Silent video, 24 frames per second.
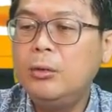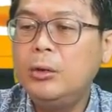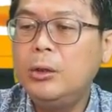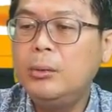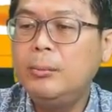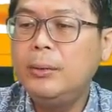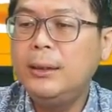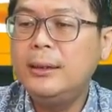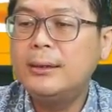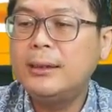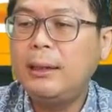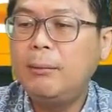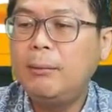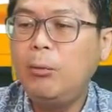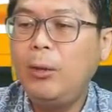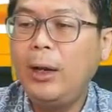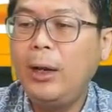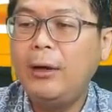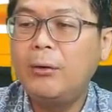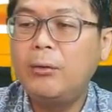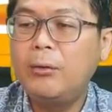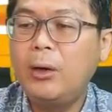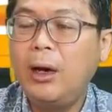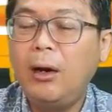you'll be
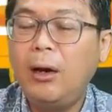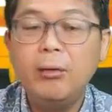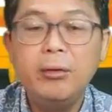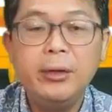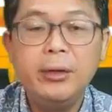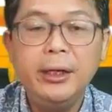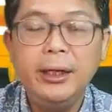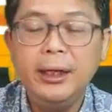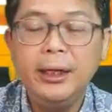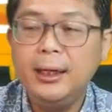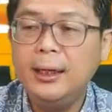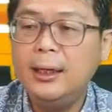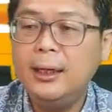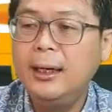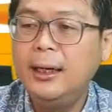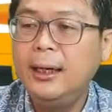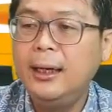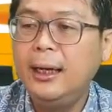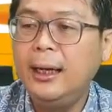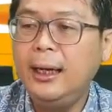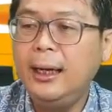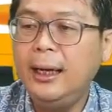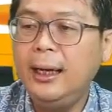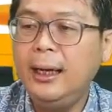somewhere around
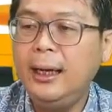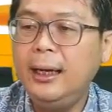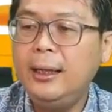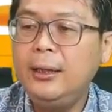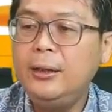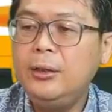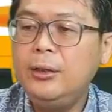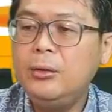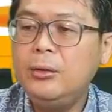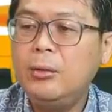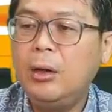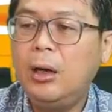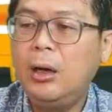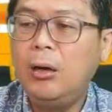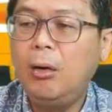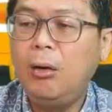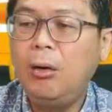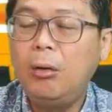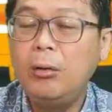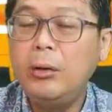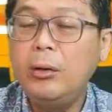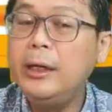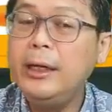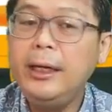here and
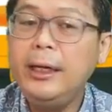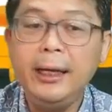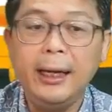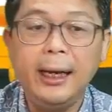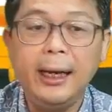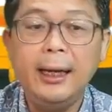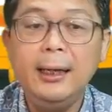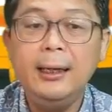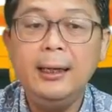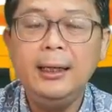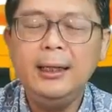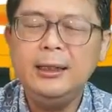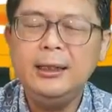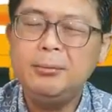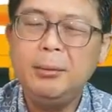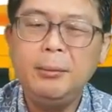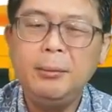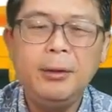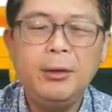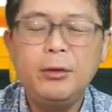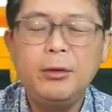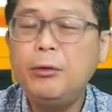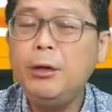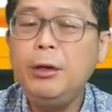you are already at
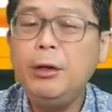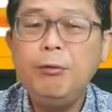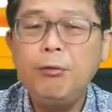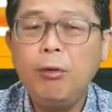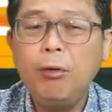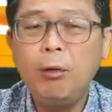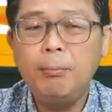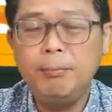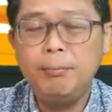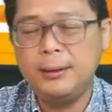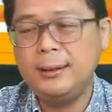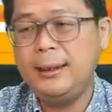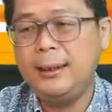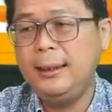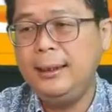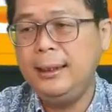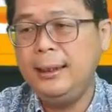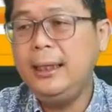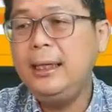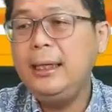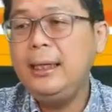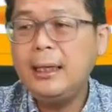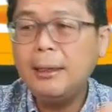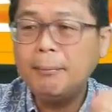least maybe
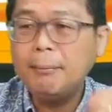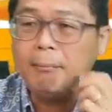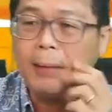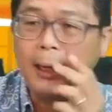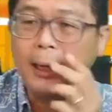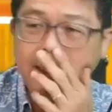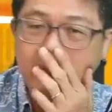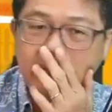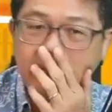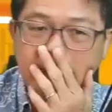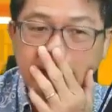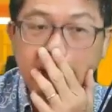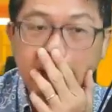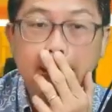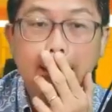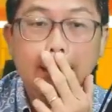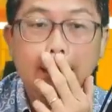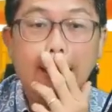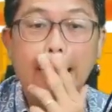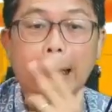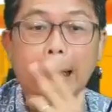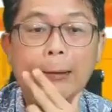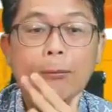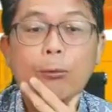3-4% in the
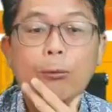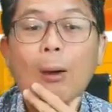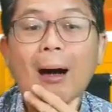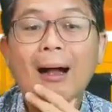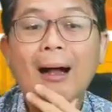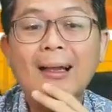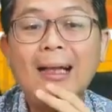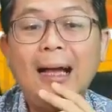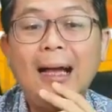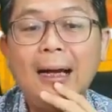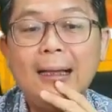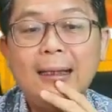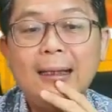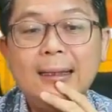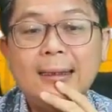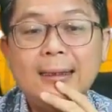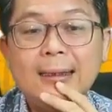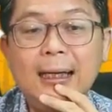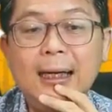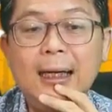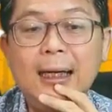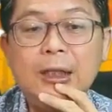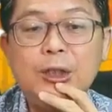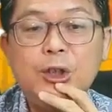money, while
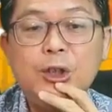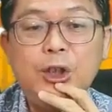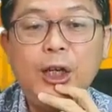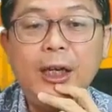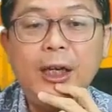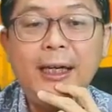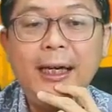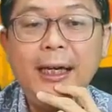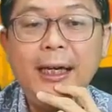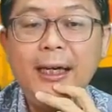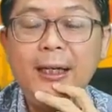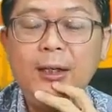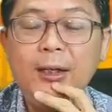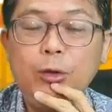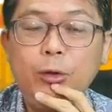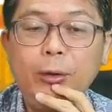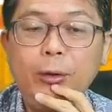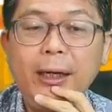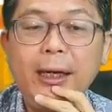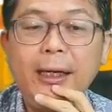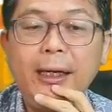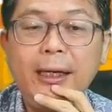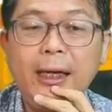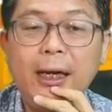others are
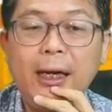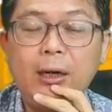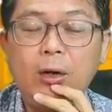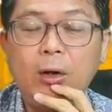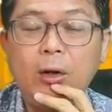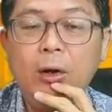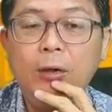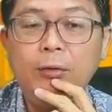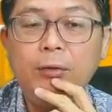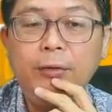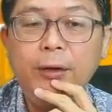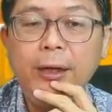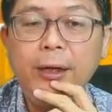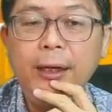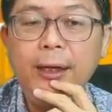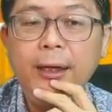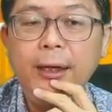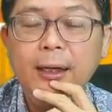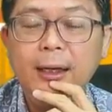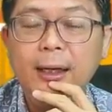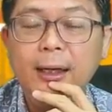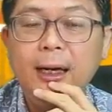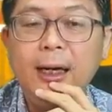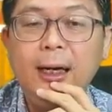shaking, drinking their
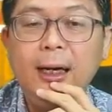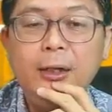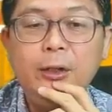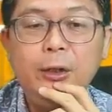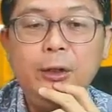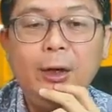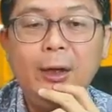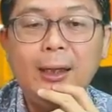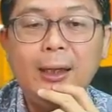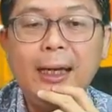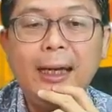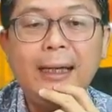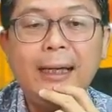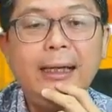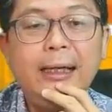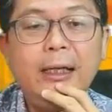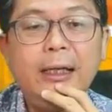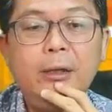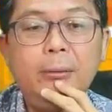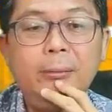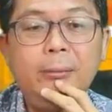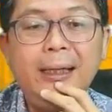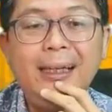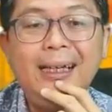coffee. You are
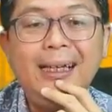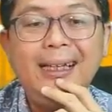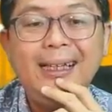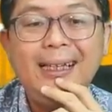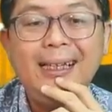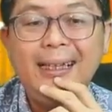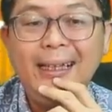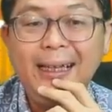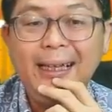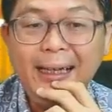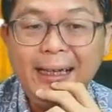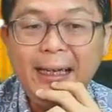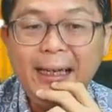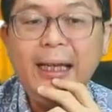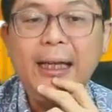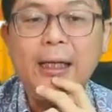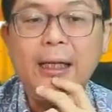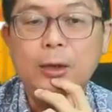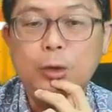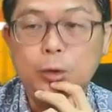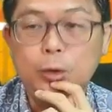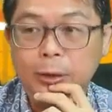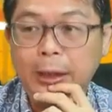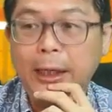likely to be
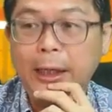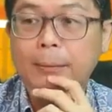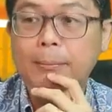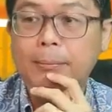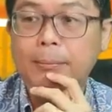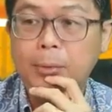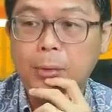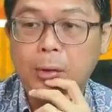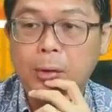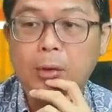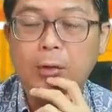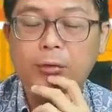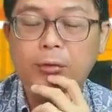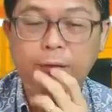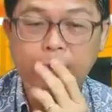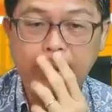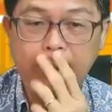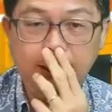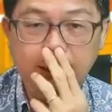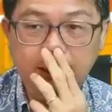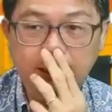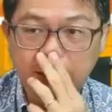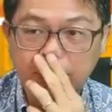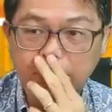thinking to take
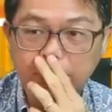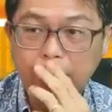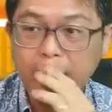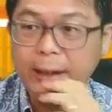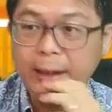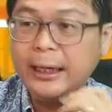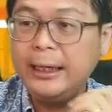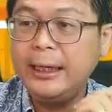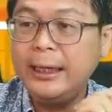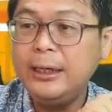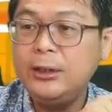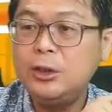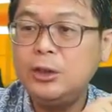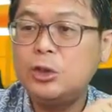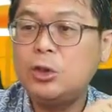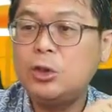profit. If you're